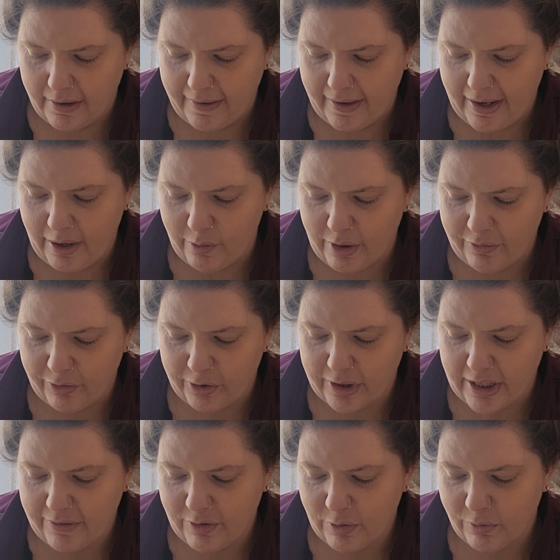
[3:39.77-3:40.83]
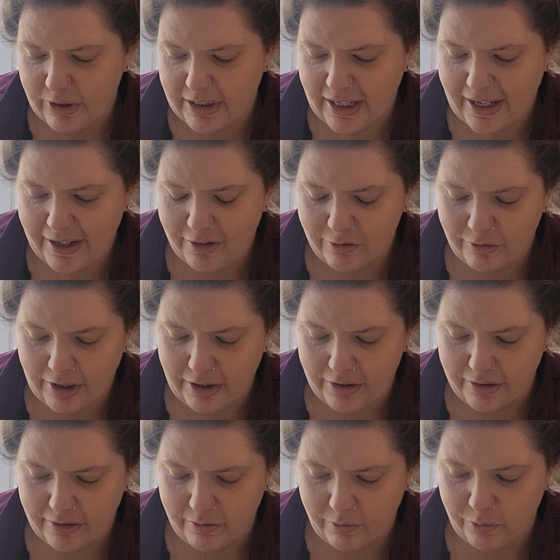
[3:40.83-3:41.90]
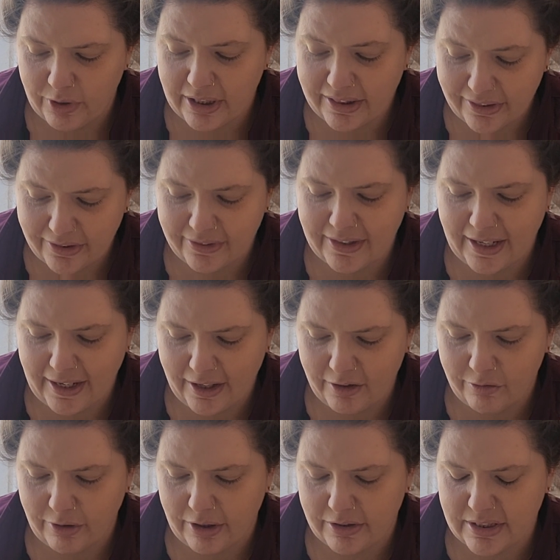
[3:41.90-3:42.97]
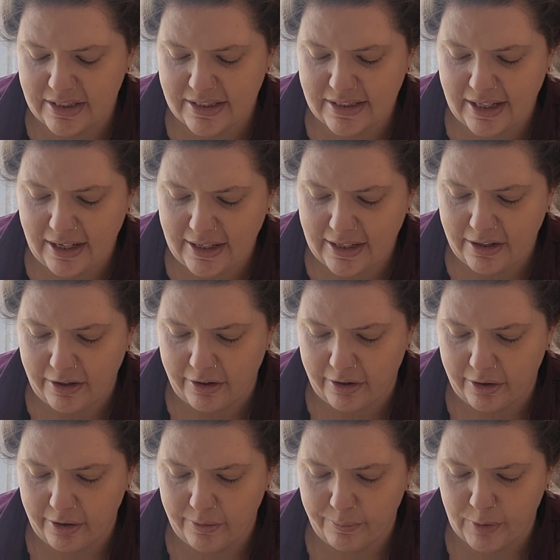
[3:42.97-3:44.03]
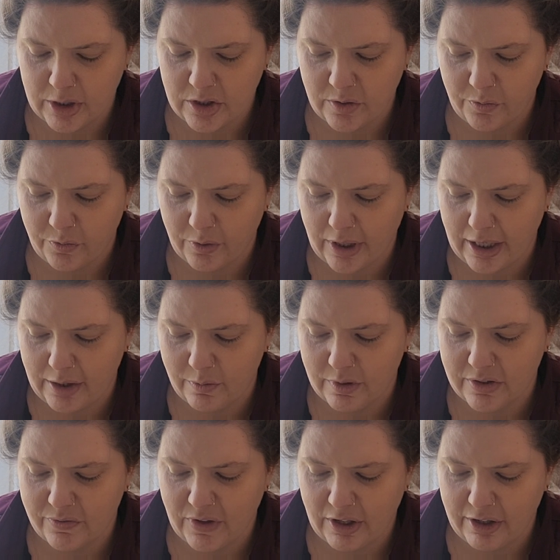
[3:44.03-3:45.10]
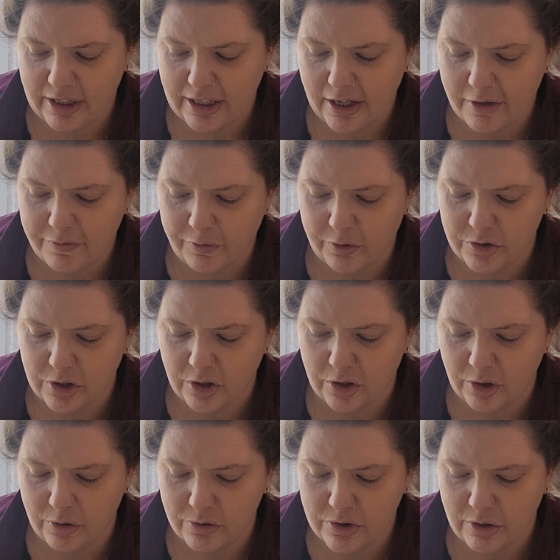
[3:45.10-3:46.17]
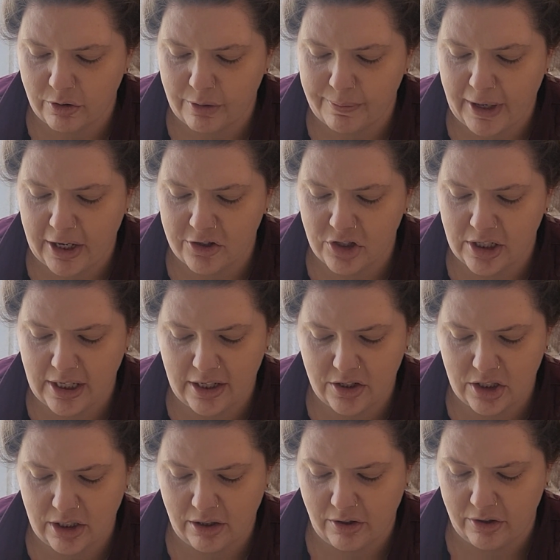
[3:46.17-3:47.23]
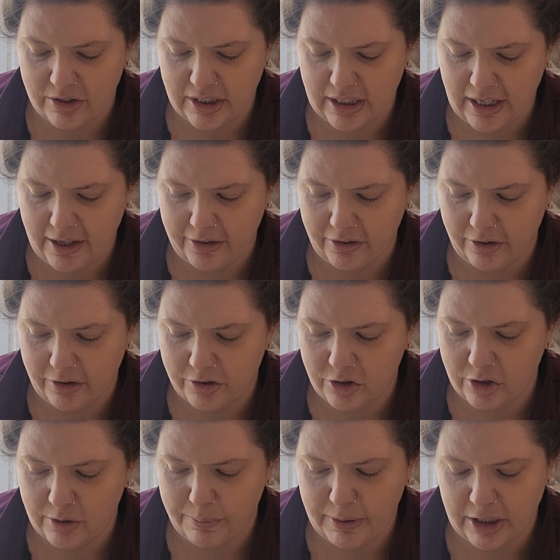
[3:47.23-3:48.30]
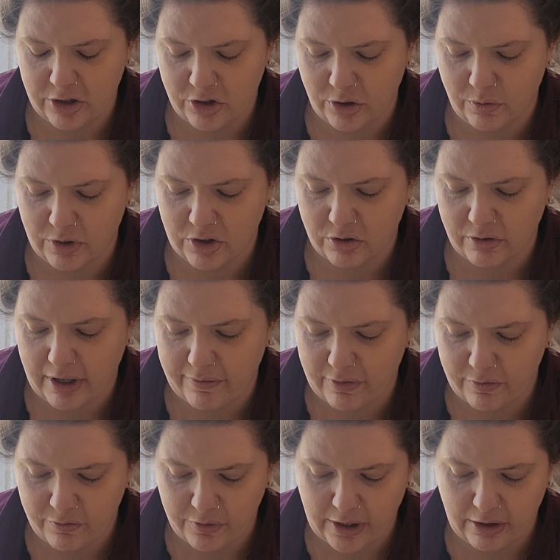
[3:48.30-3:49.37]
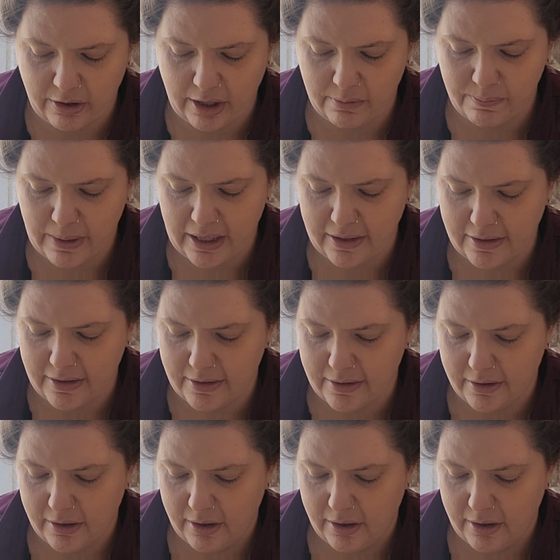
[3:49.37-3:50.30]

However, even with the handrail to steady her, Much Afraid was very careful to close her imagination altogether to the picture which Craven Fear had painted.